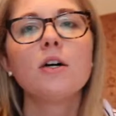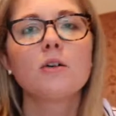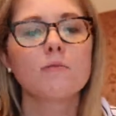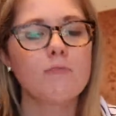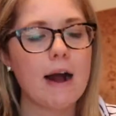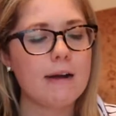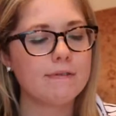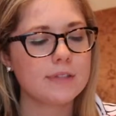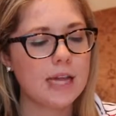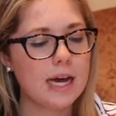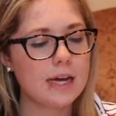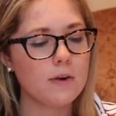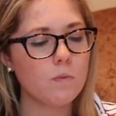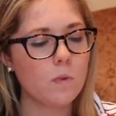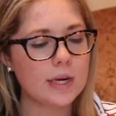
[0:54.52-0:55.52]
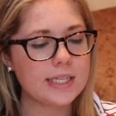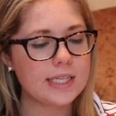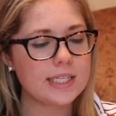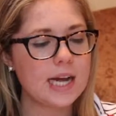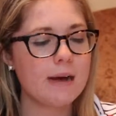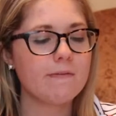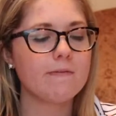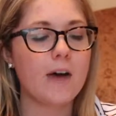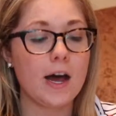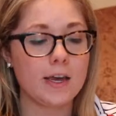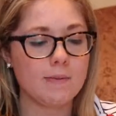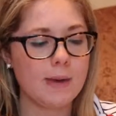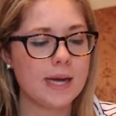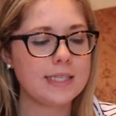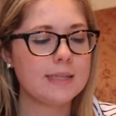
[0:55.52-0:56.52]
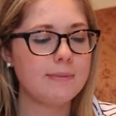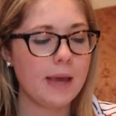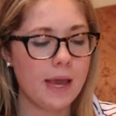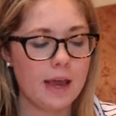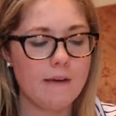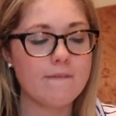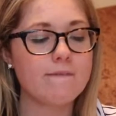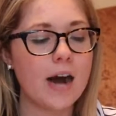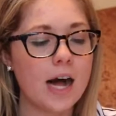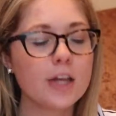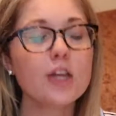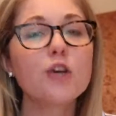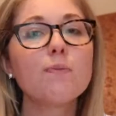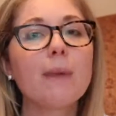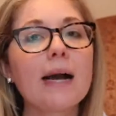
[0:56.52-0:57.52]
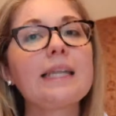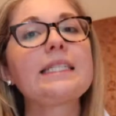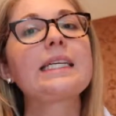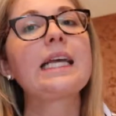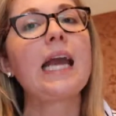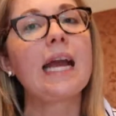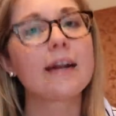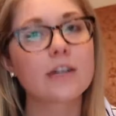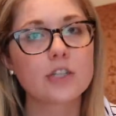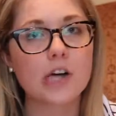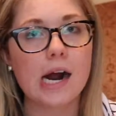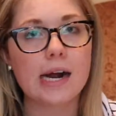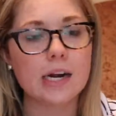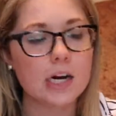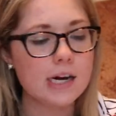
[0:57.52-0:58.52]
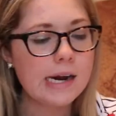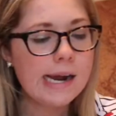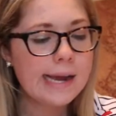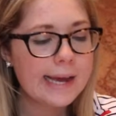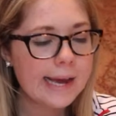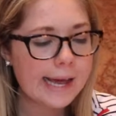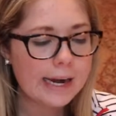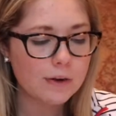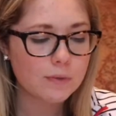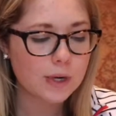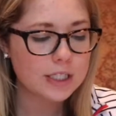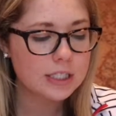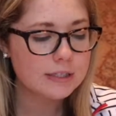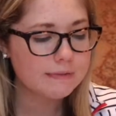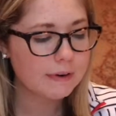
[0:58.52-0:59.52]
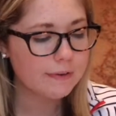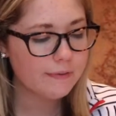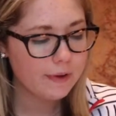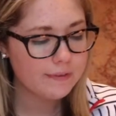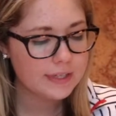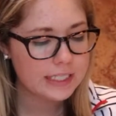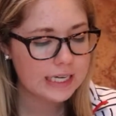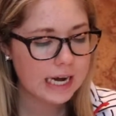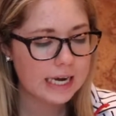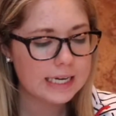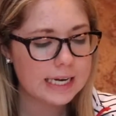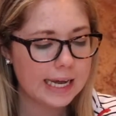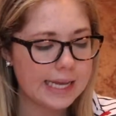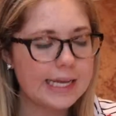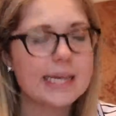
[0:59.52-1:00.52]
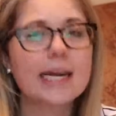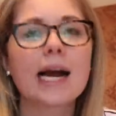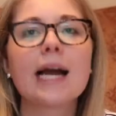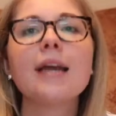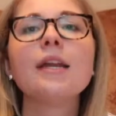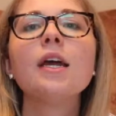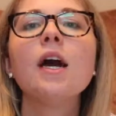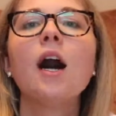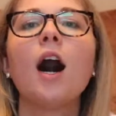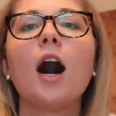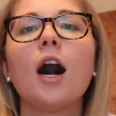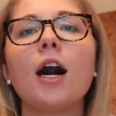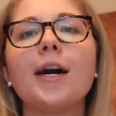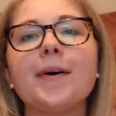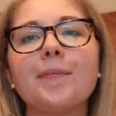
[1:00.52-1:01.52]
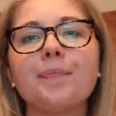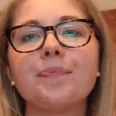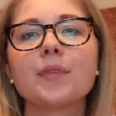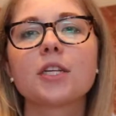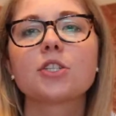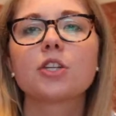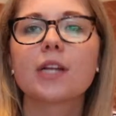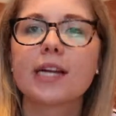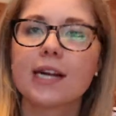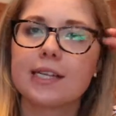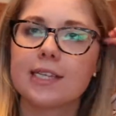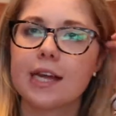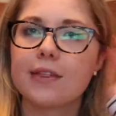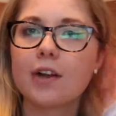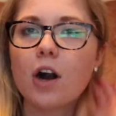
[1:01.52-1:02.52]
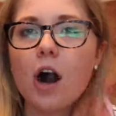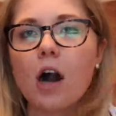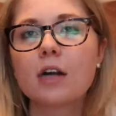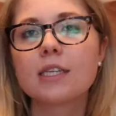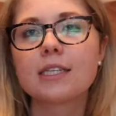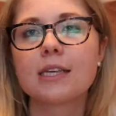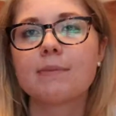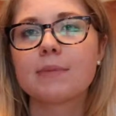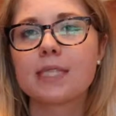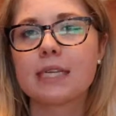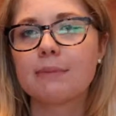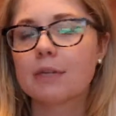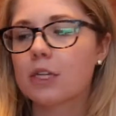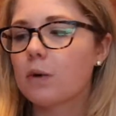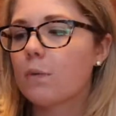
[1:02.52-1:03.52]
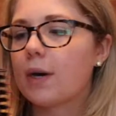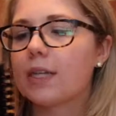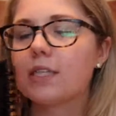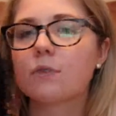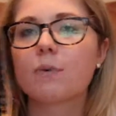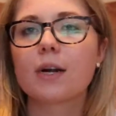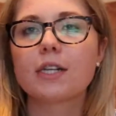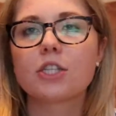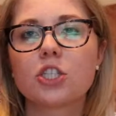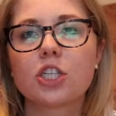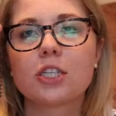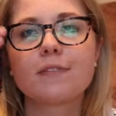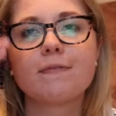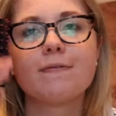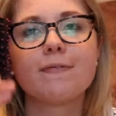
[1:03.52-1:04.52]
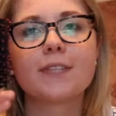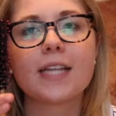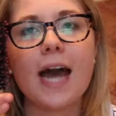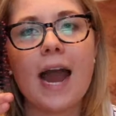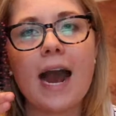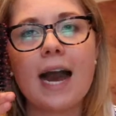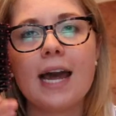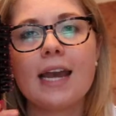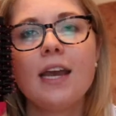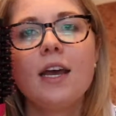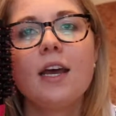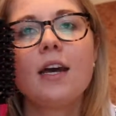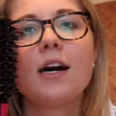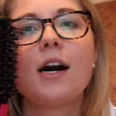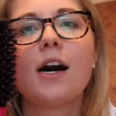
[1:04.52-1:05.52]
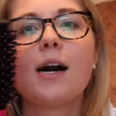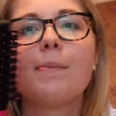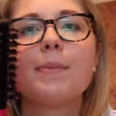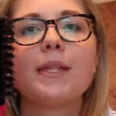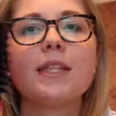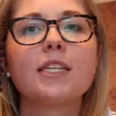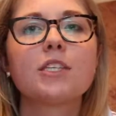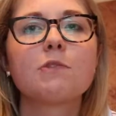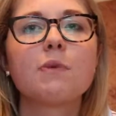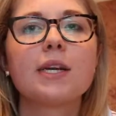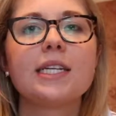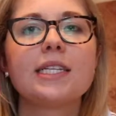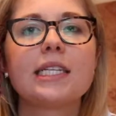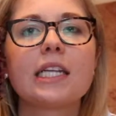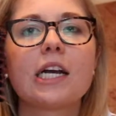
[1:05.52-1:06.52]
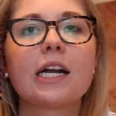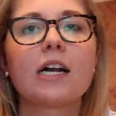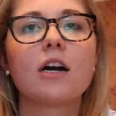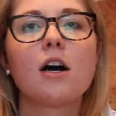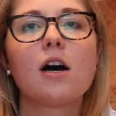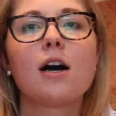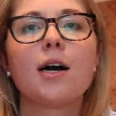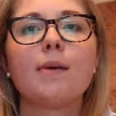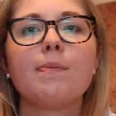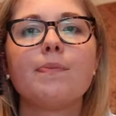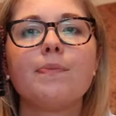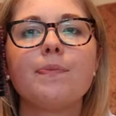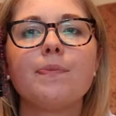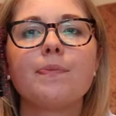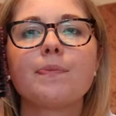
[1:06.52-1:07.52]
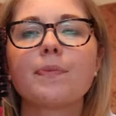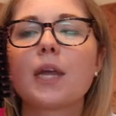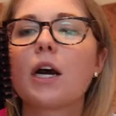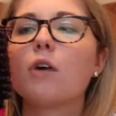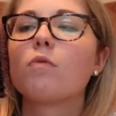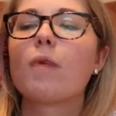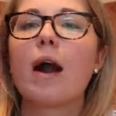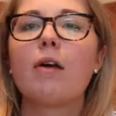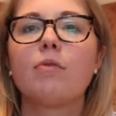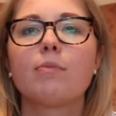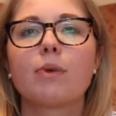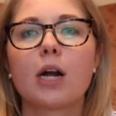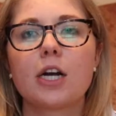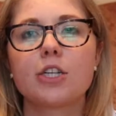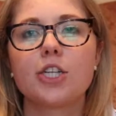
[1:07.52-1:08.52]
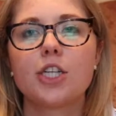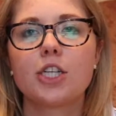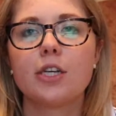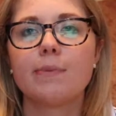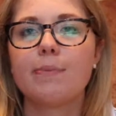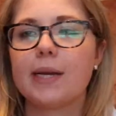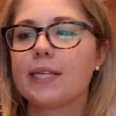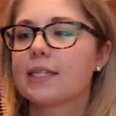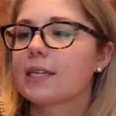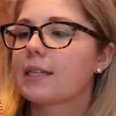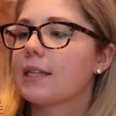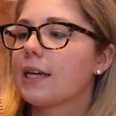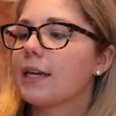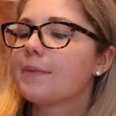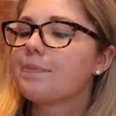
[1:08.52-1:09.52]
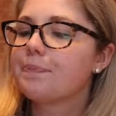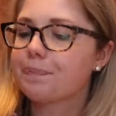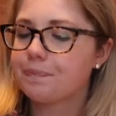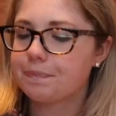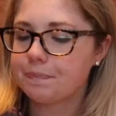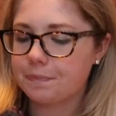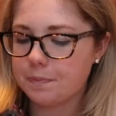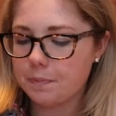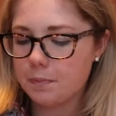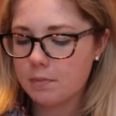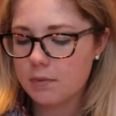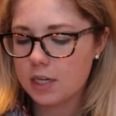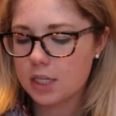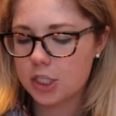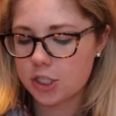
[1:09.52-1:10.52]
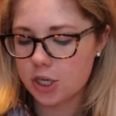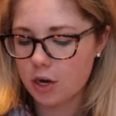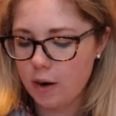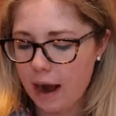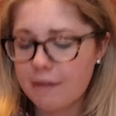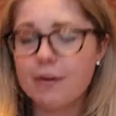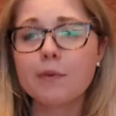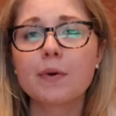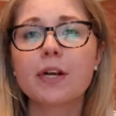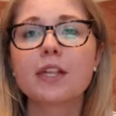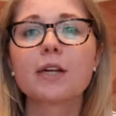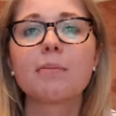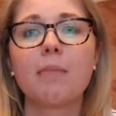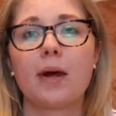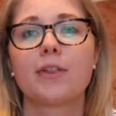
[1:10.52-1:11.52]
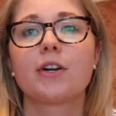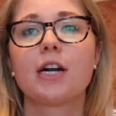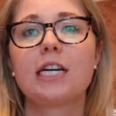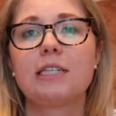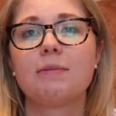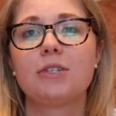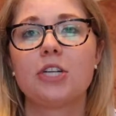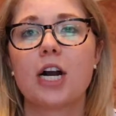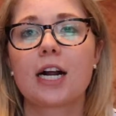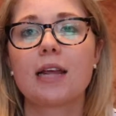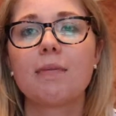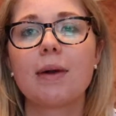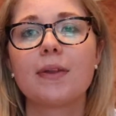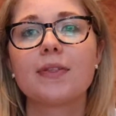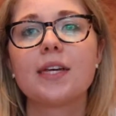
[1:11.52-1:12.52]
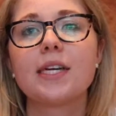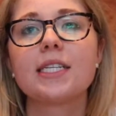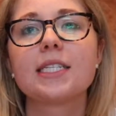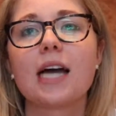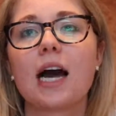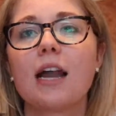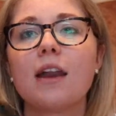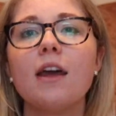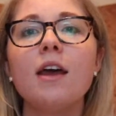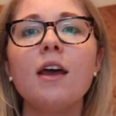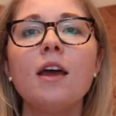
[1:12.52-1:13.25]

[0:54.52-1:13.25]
Revlon One-Stop Volumizing Hairdryer, and it runs for $59.99. So like I said, there are some similar ones where just flat, but this one is like a round brush basically. So everyone and their mother has been talking about this on